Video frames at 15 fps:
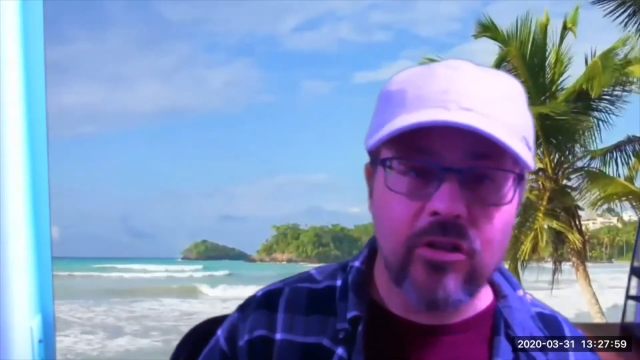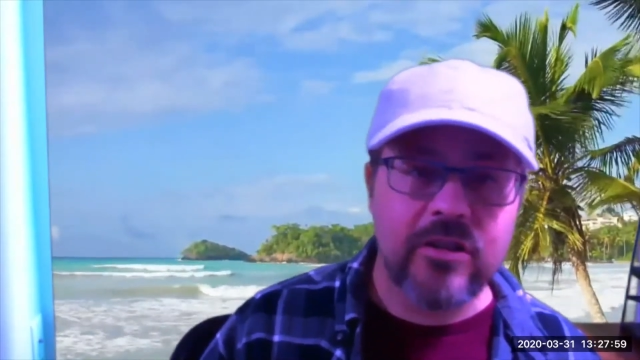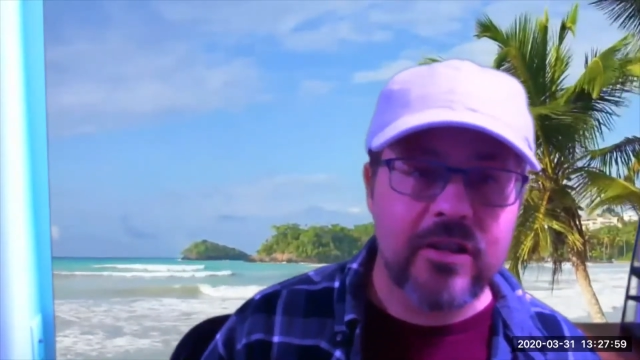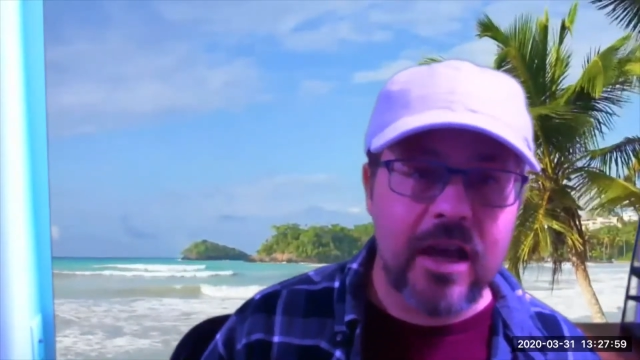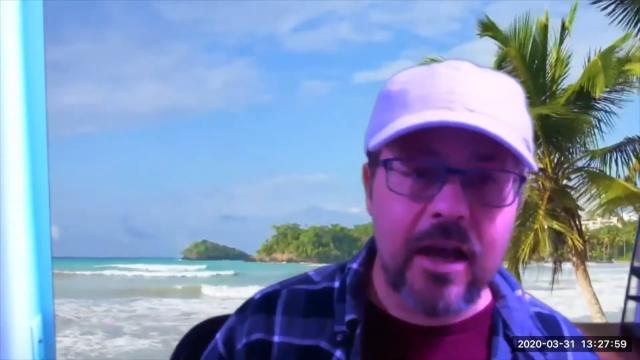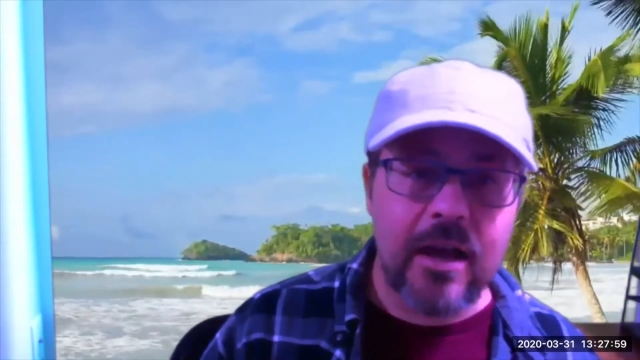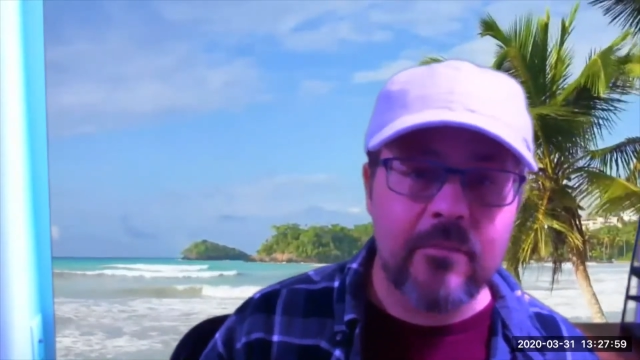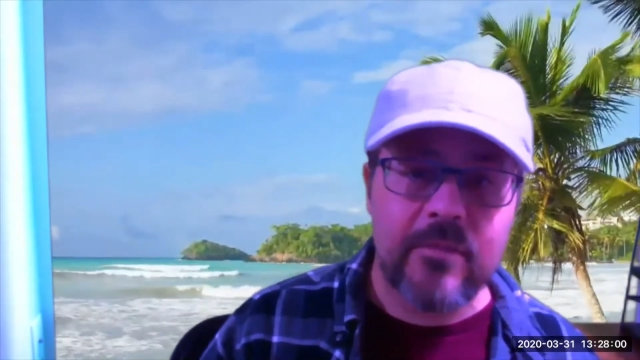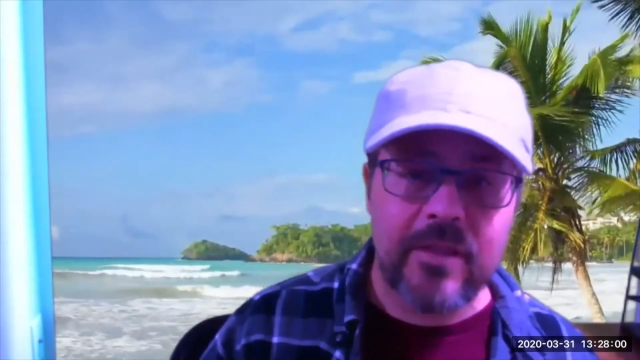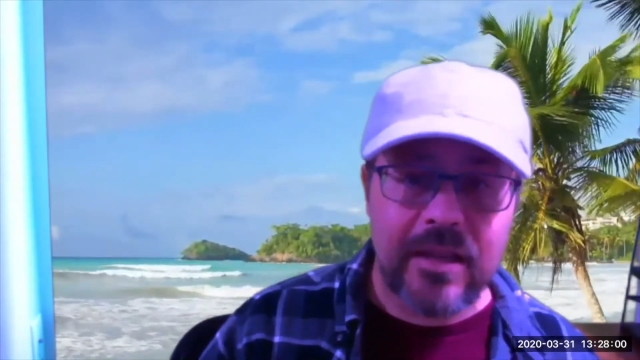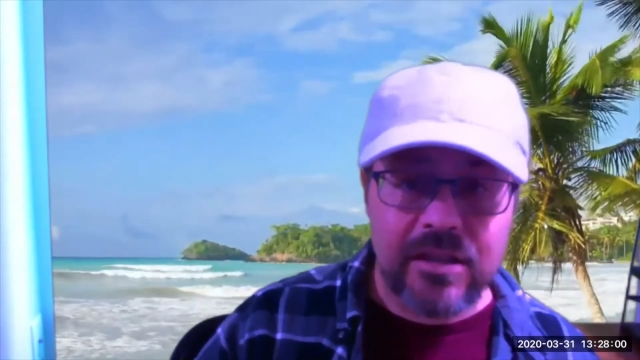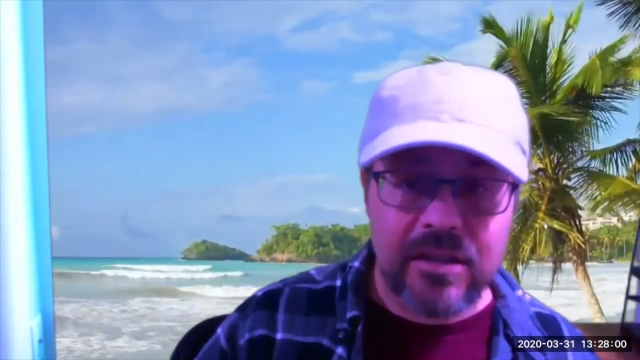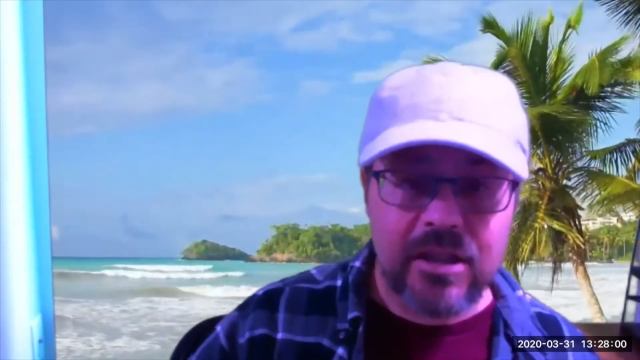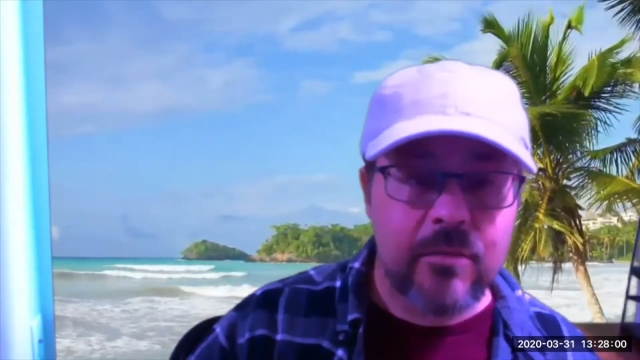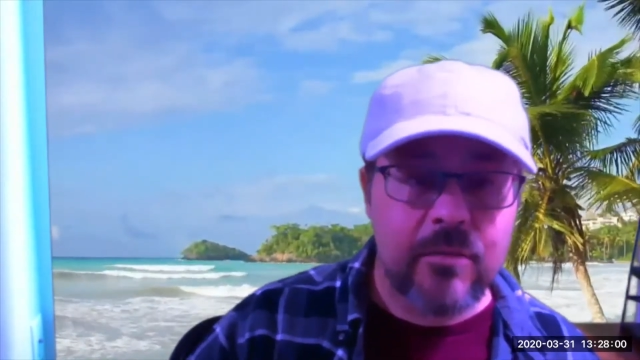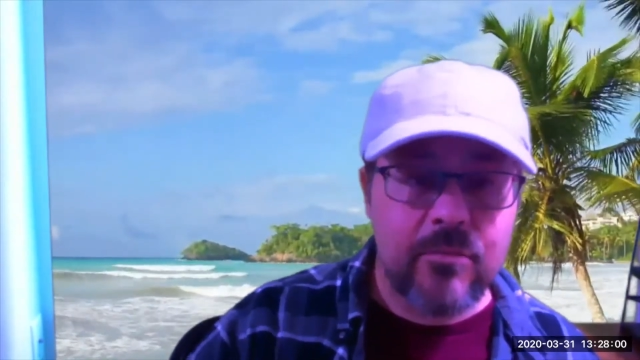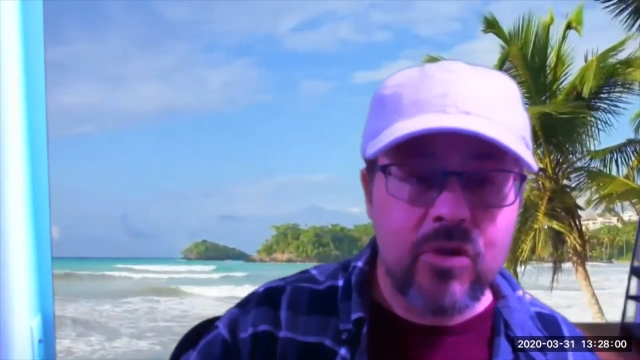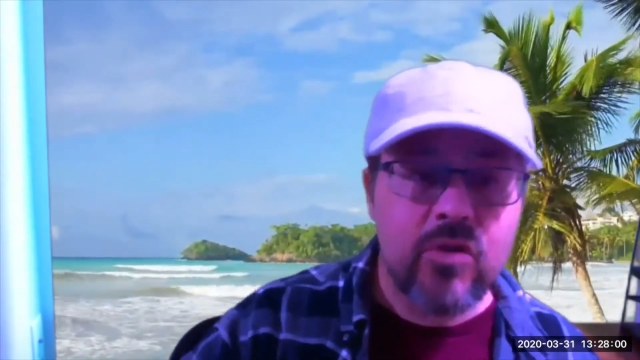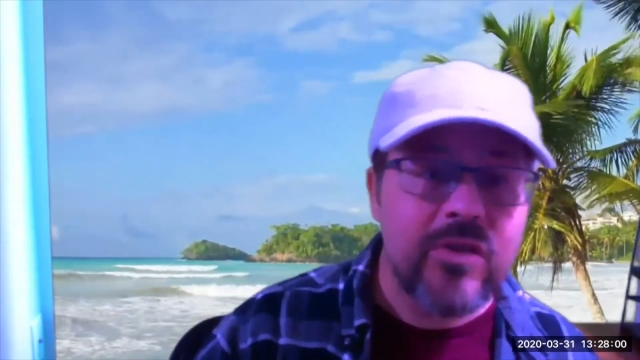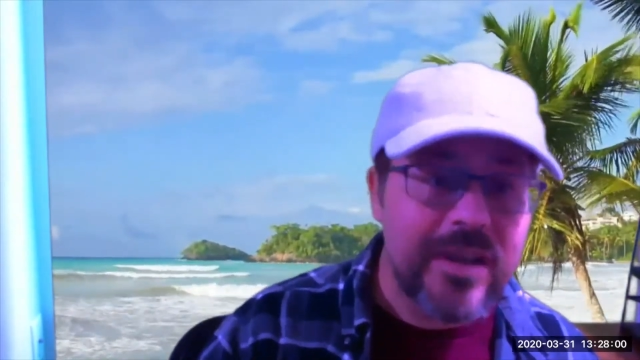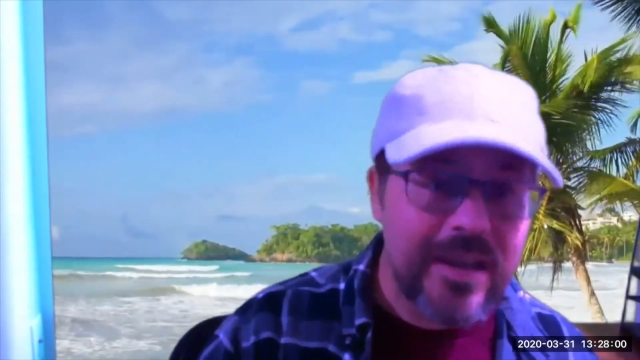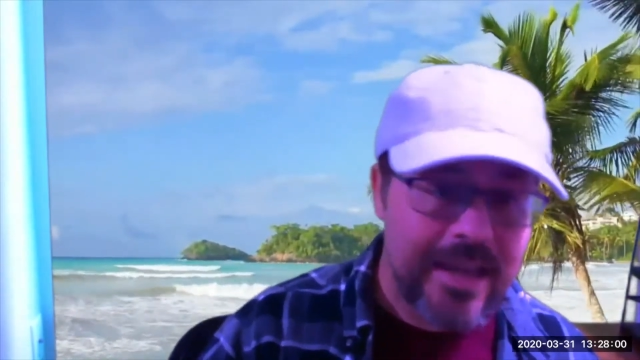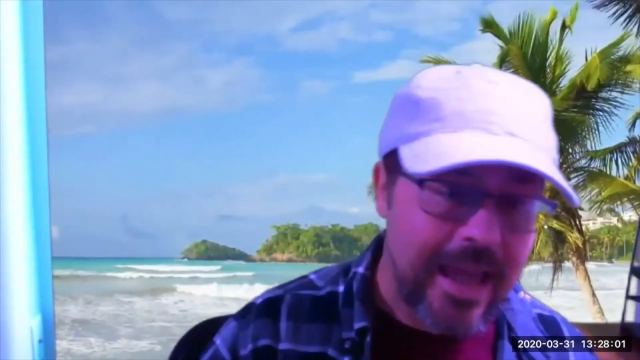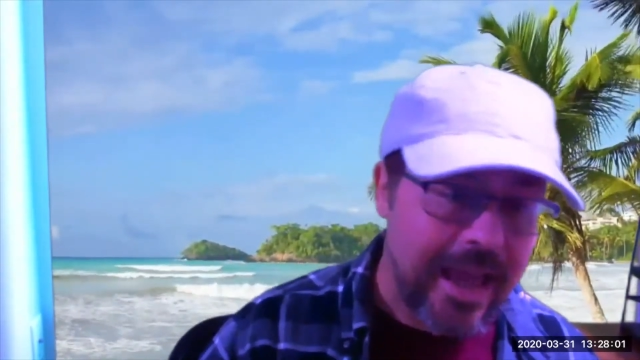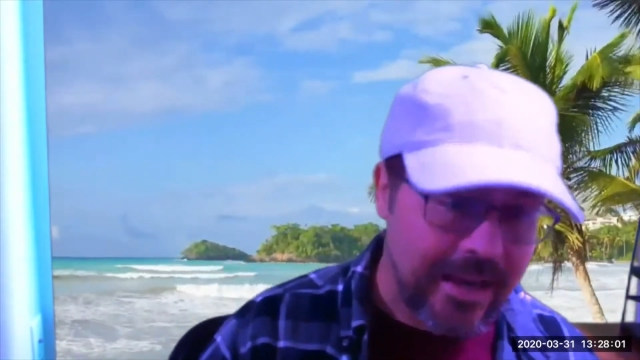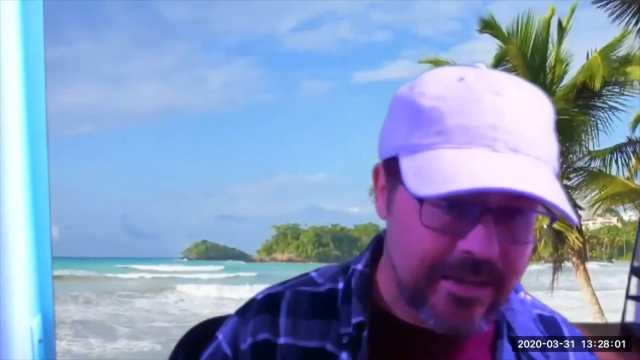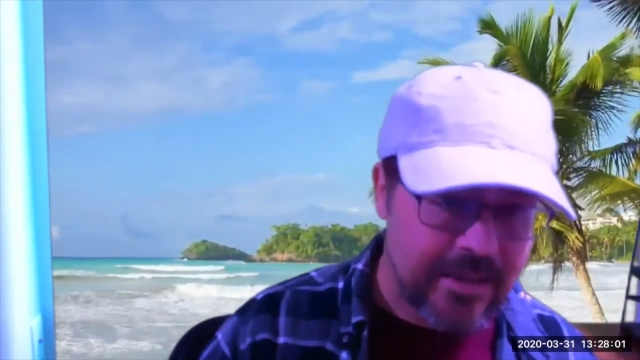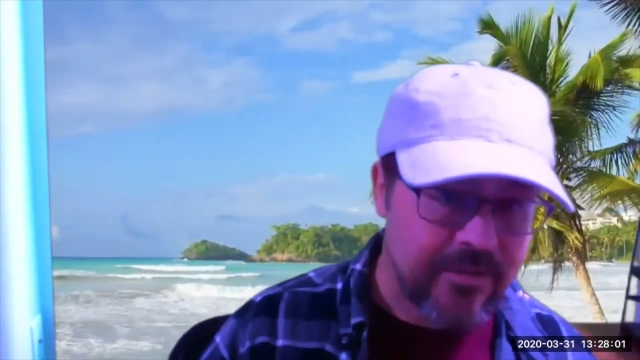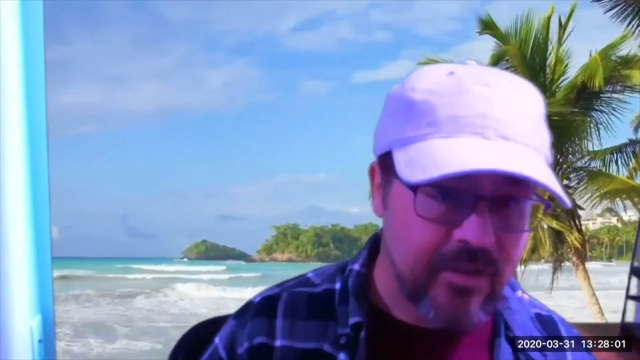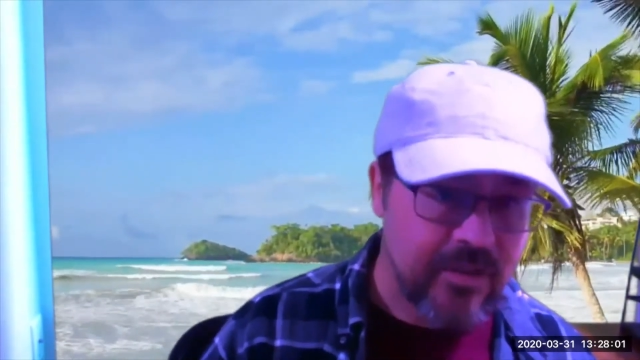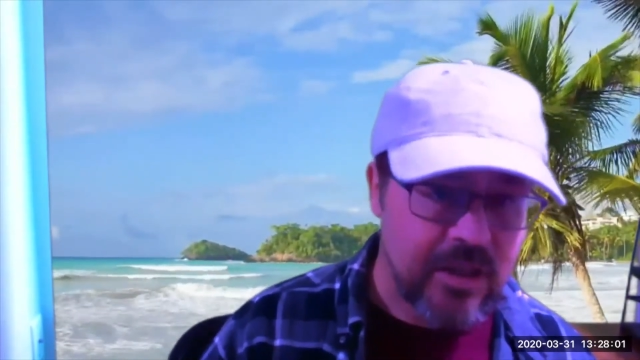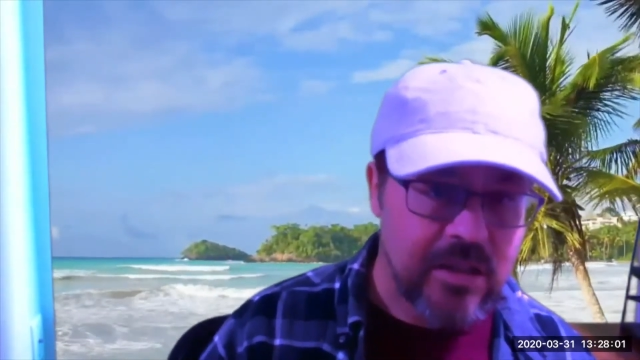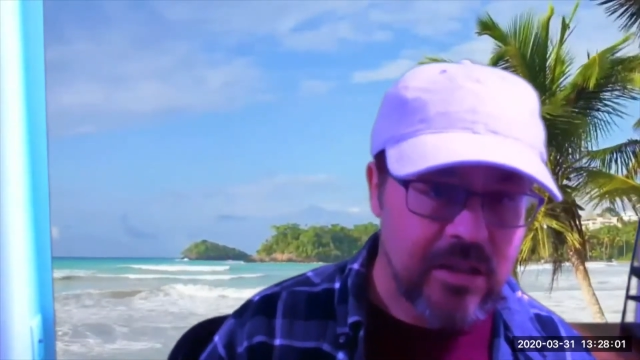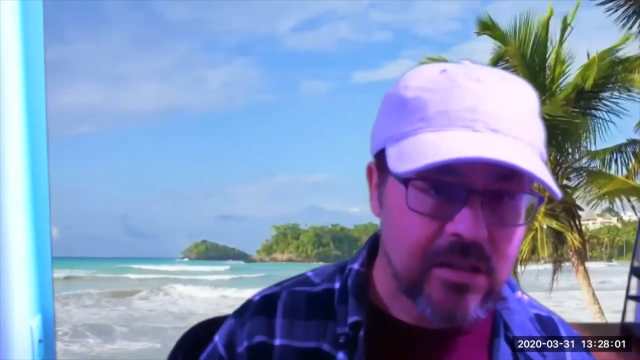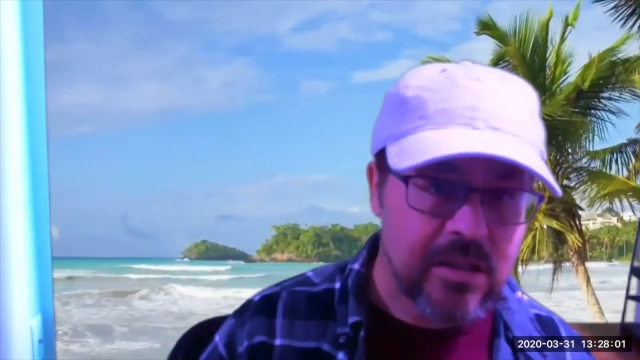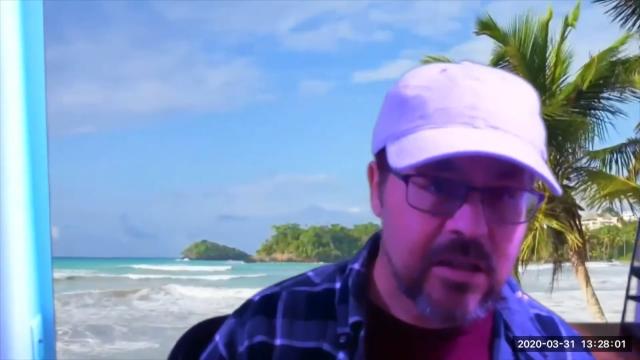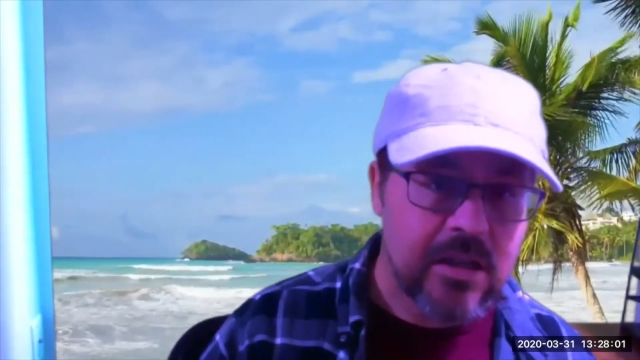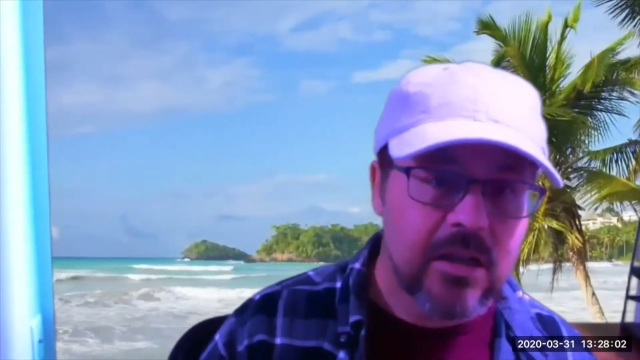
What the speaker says: time, and that's community activities.